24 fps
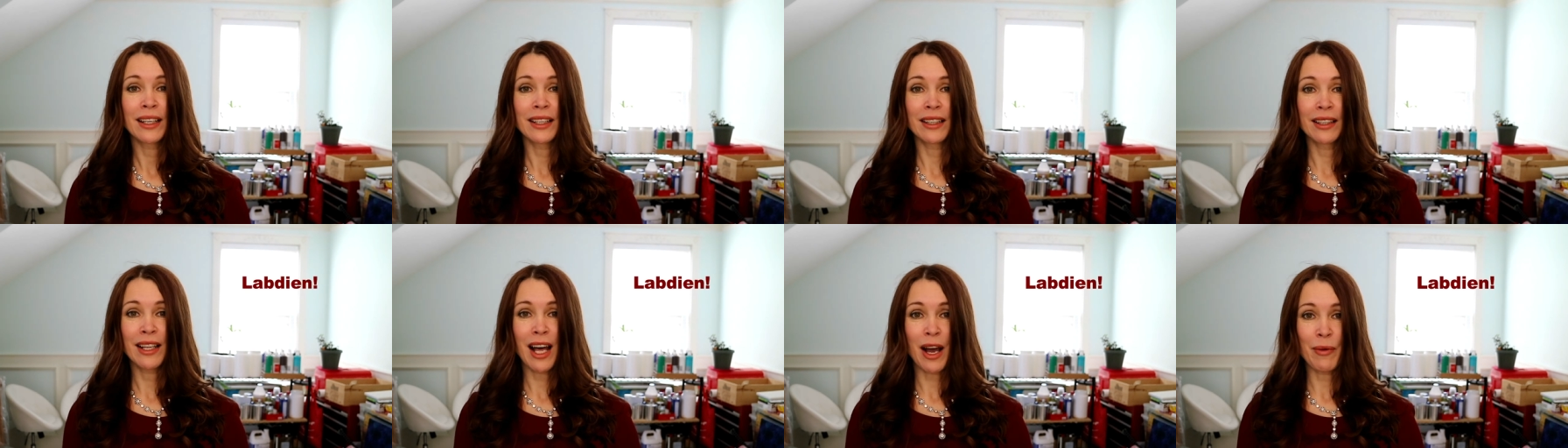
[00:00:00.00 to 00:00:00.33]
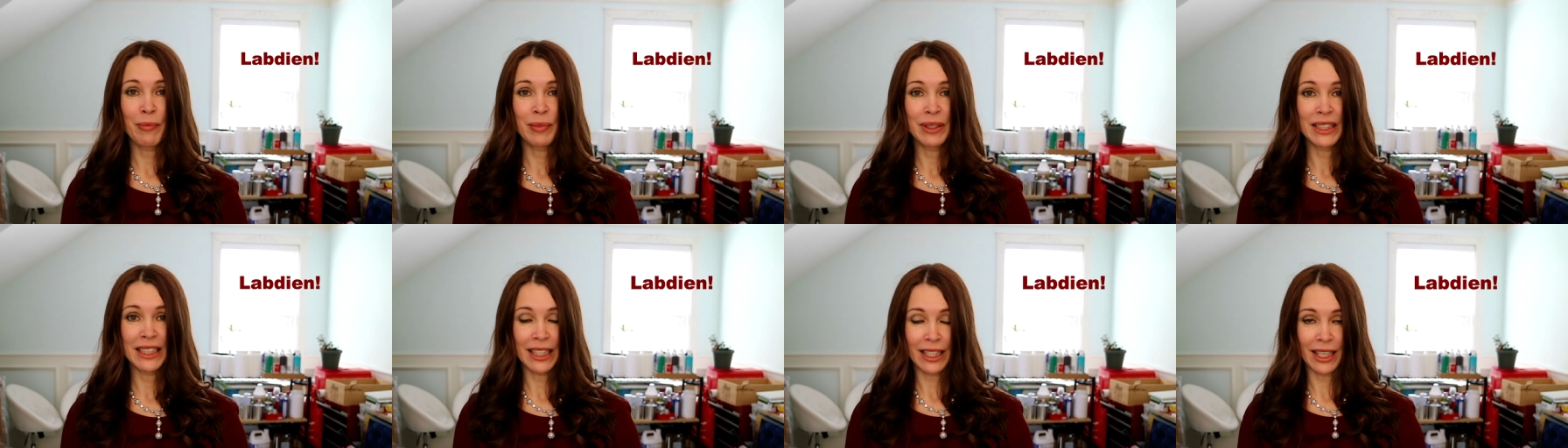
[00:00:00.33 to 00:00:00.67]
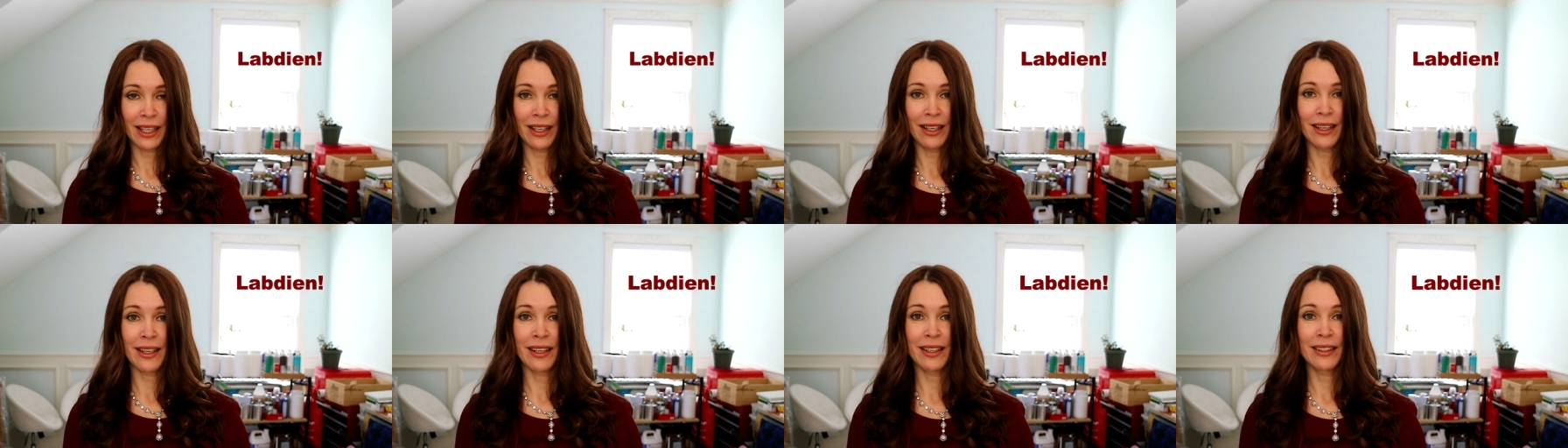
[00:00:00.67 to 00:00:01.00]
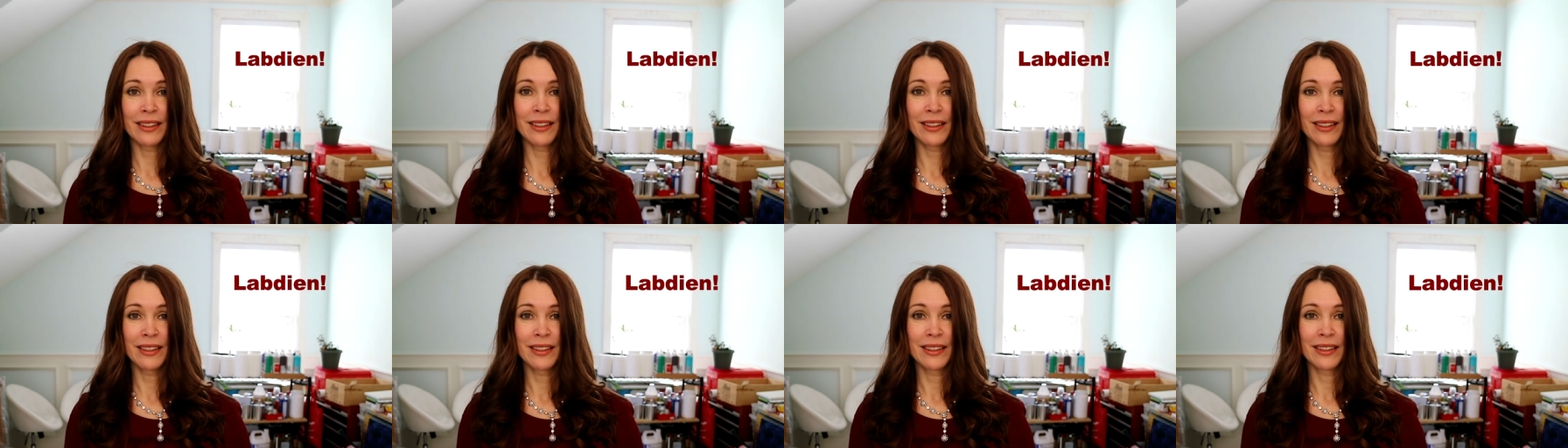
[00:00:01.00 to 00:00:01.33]

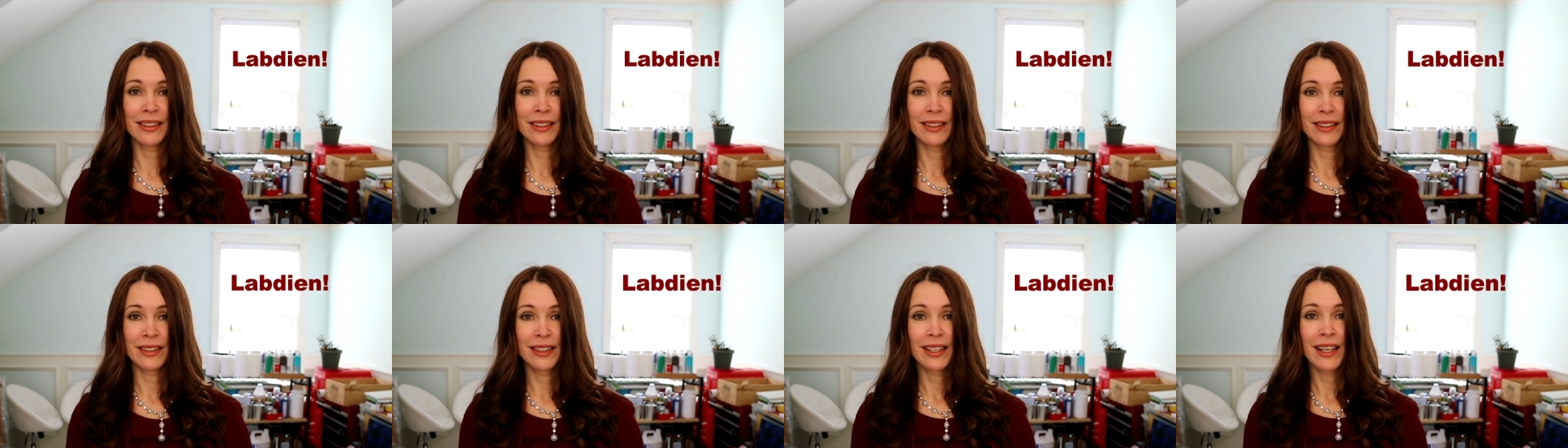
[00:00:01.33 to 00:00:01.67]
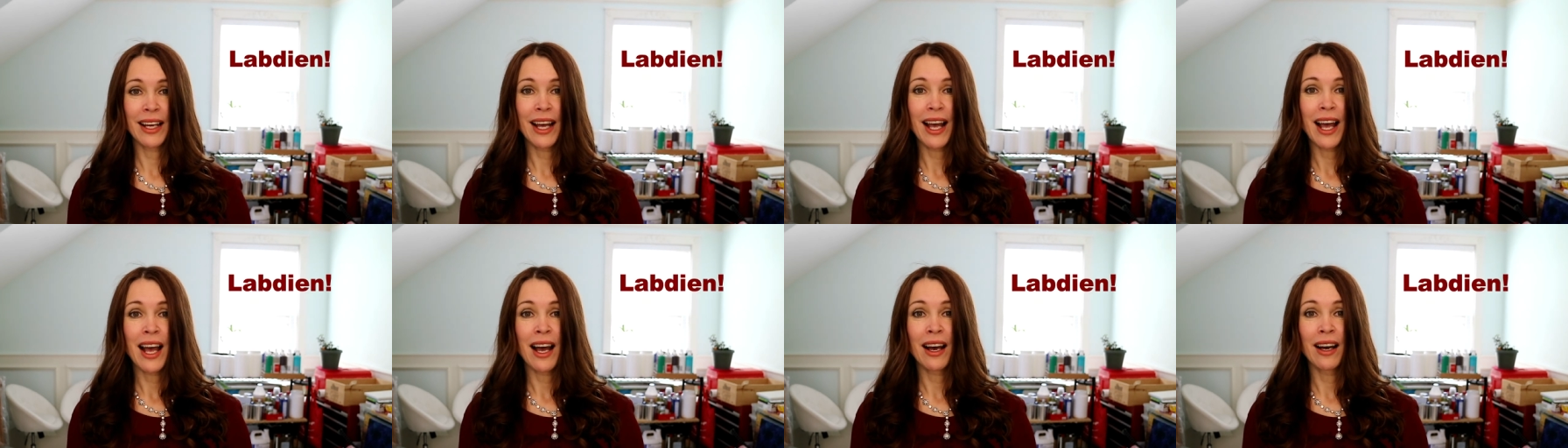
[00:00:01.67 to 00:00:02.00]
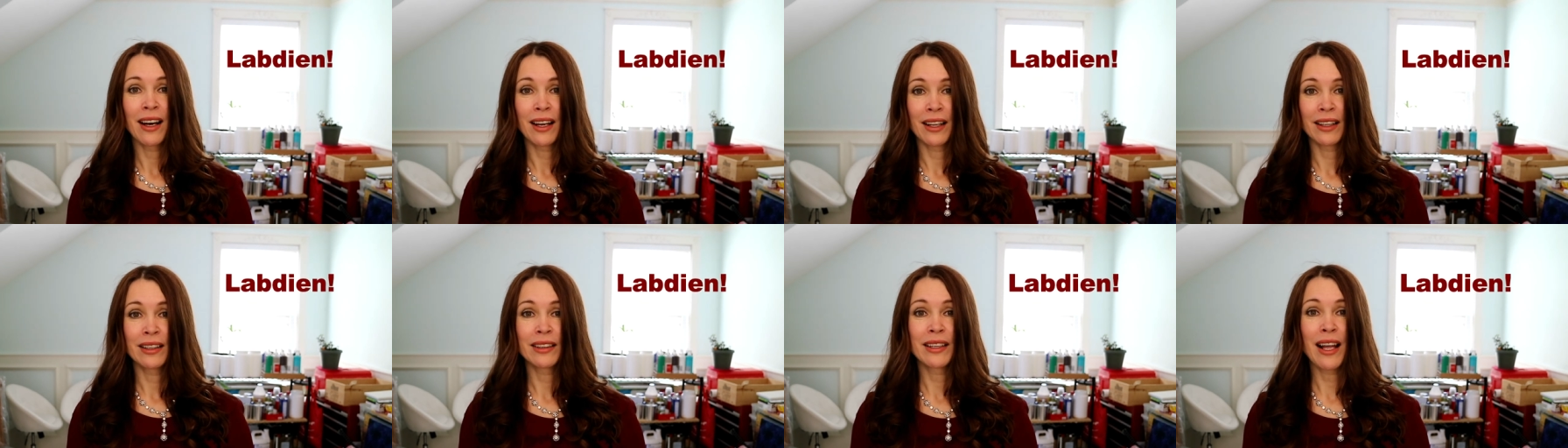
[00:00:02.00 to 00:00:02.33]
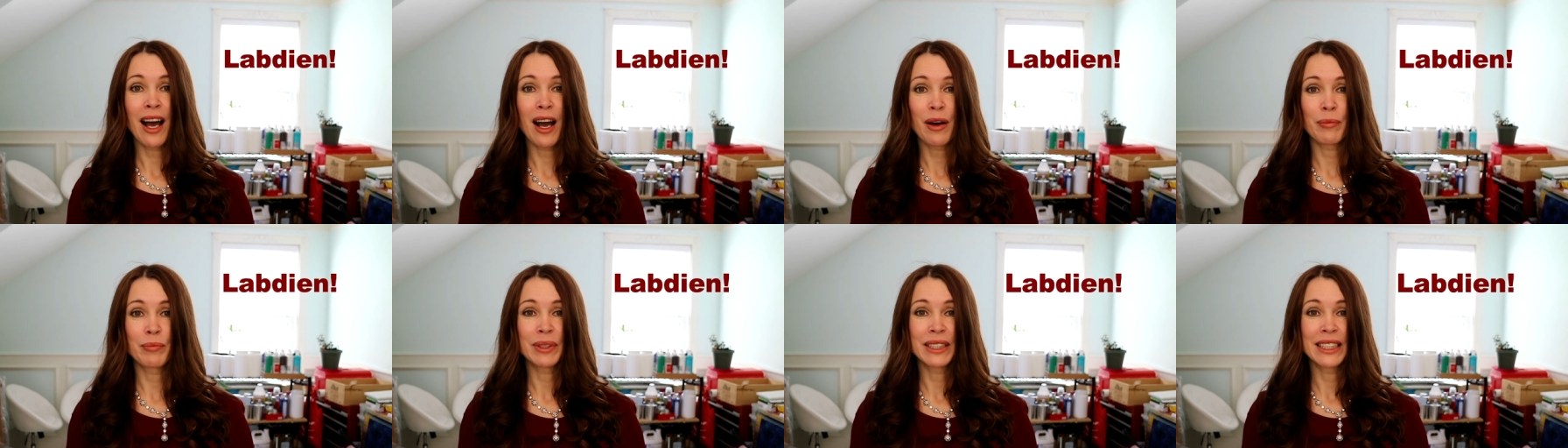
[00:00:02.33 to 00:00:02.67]
labdien,
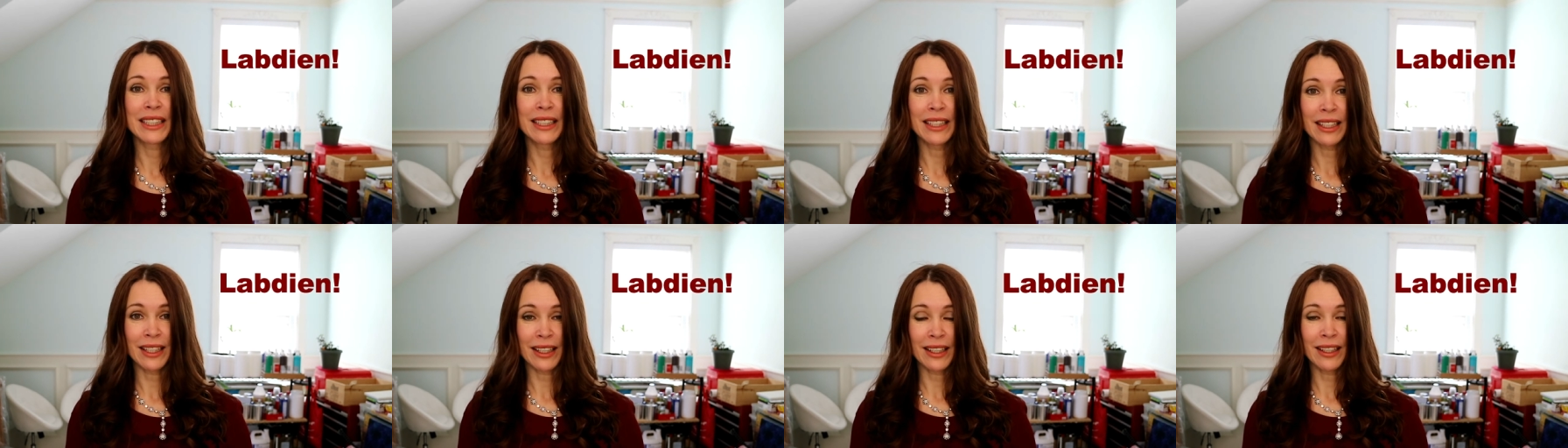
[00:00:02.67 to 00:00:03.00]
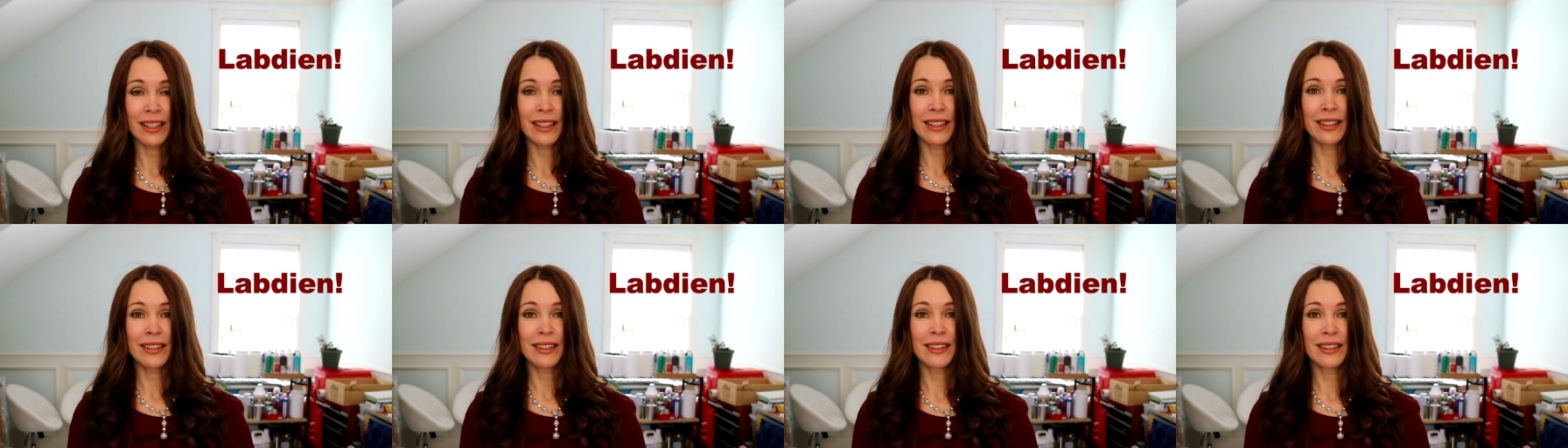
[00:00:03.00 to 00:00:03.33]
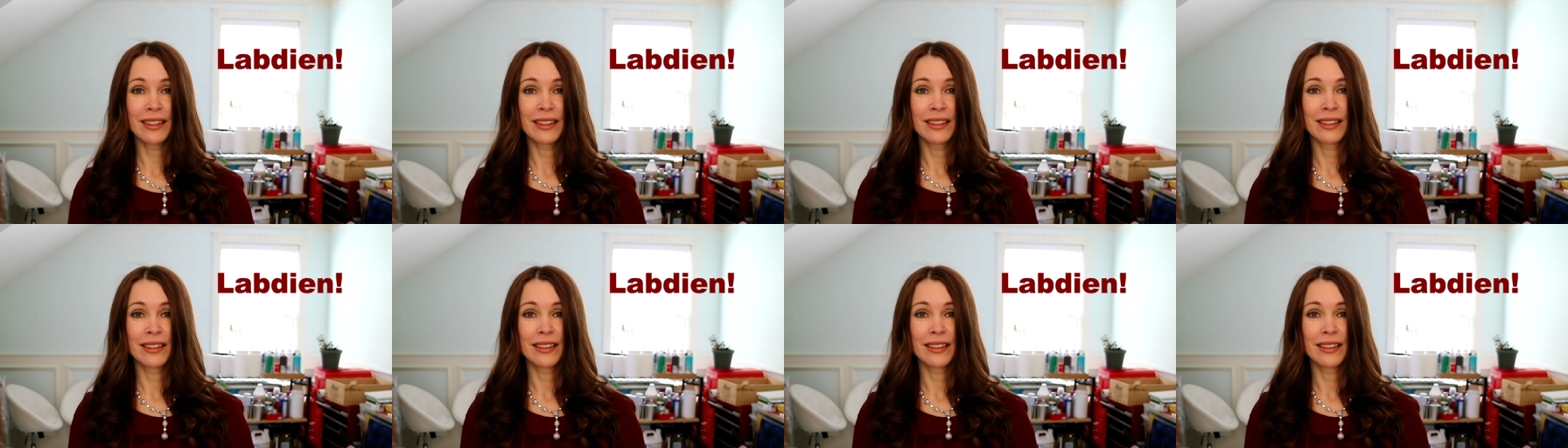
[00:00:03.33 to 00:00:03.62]
labdien,